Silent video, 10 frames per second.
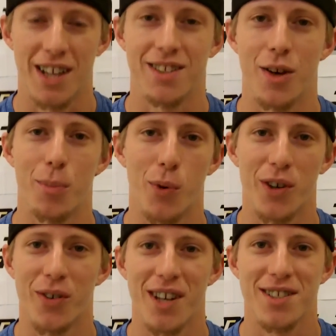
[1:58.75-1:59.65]
Yes, I was
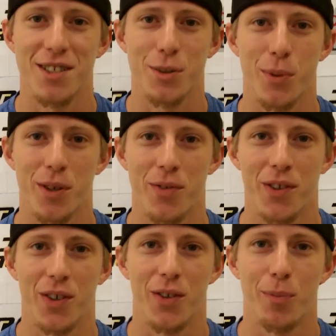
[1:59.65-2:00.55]
born and raised in
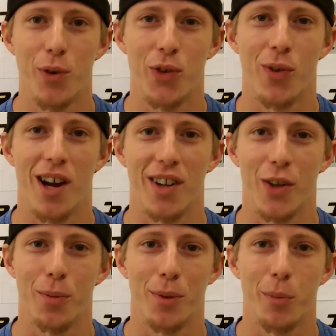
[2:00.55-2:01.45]
Springfield. Moved around
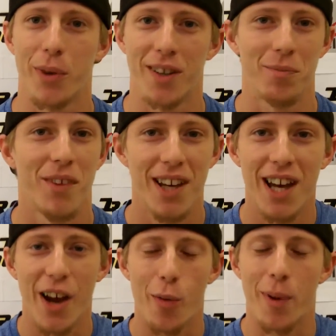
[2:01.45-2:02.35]
a little bit, but
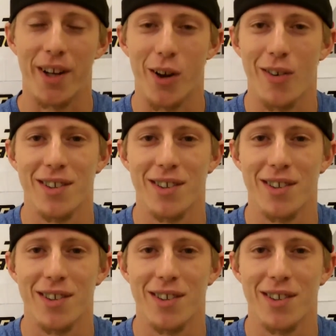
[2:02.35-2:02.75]
everybody